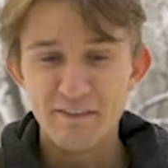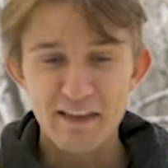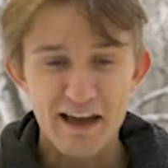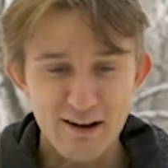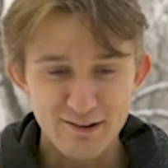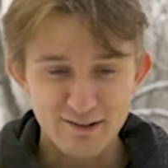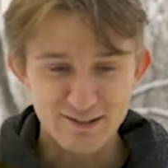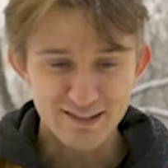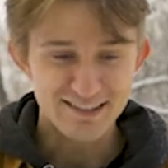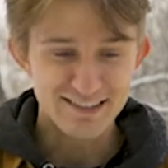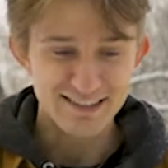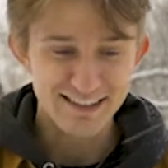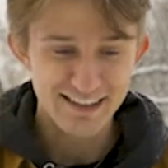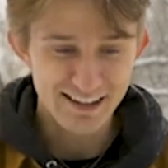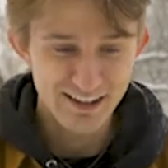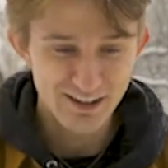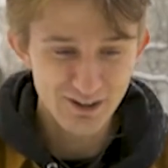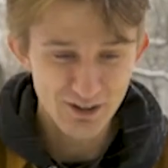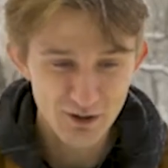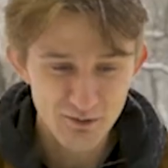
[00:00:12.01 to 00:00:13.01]
I was just
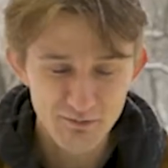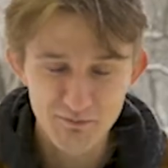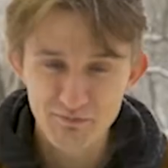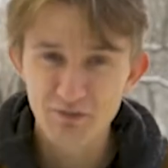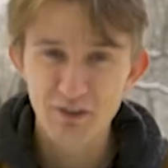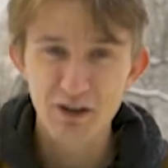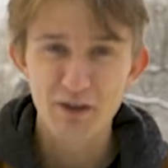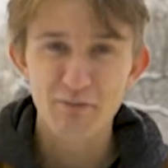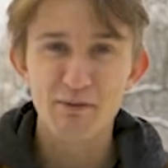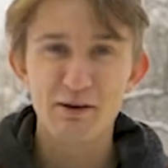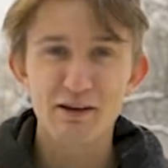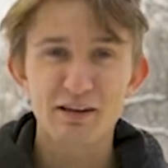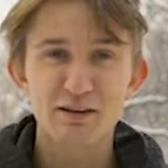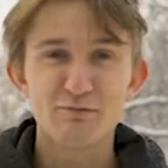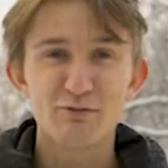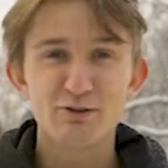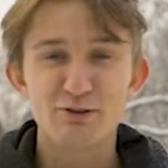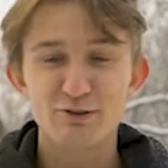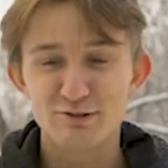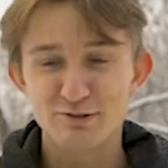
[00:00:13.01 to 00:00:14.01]
sitting at home on my
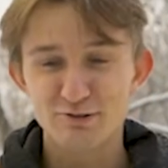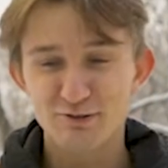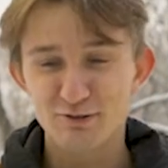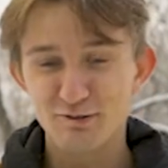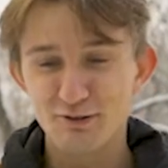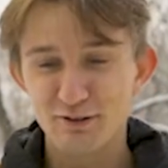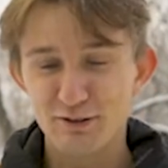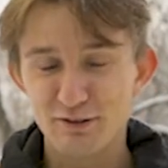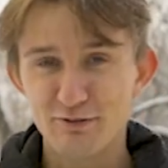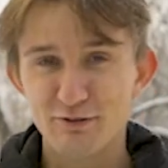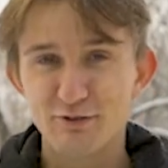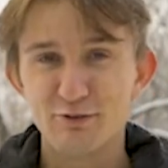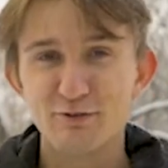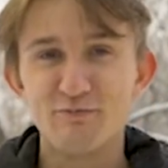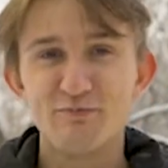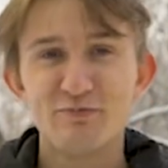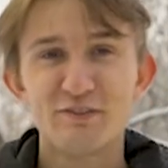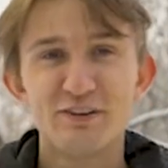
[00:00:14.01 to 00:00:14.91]
computer scrolling through,